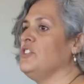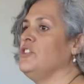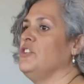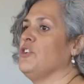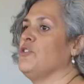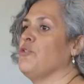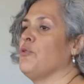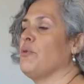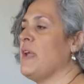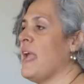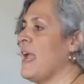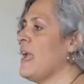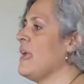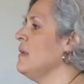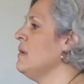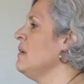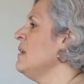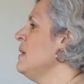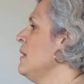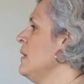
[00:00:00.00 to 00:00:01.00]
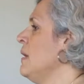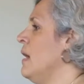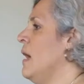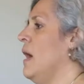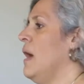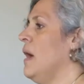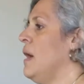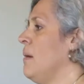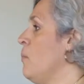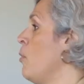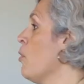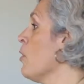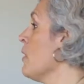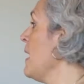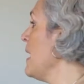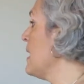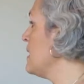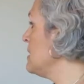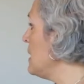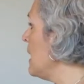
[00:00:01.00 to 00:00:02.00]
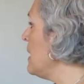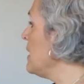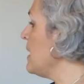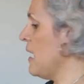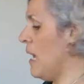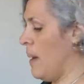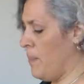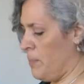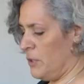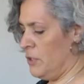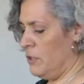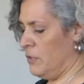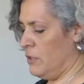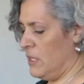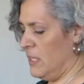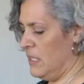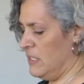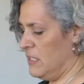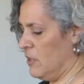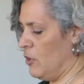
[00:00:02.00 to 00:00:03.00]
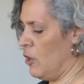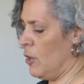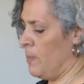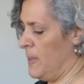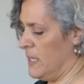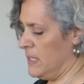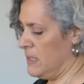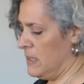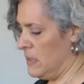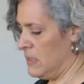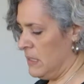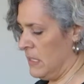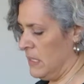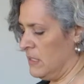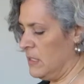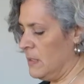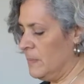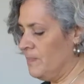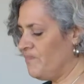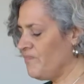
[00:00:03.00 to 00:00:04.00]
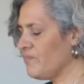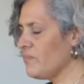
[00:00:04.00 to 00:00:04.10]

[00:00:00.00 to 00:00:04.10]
to create more exciting opportunities in our businesses.